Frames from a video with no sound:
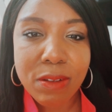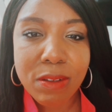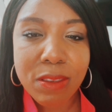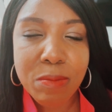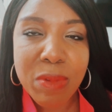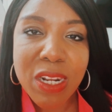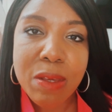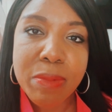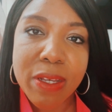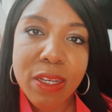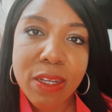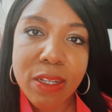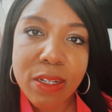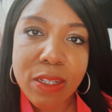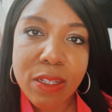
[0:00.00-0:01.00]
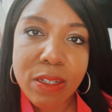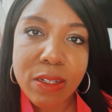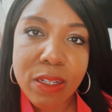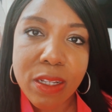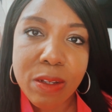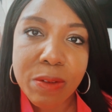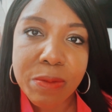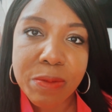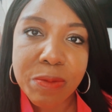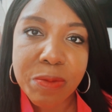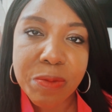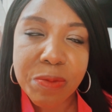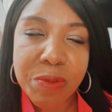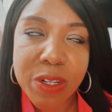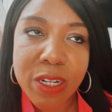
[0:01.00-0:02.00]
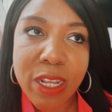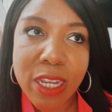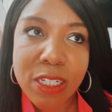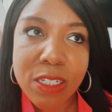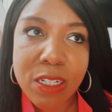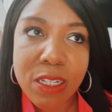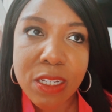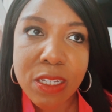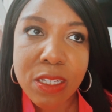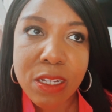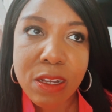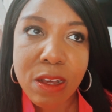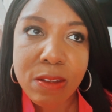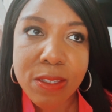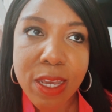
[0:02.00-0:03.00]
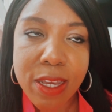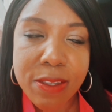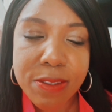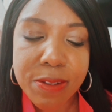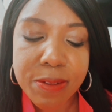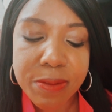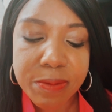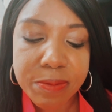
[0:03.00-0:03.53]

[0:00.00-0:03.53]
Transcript: the meaning behind it and what it actually all ties to.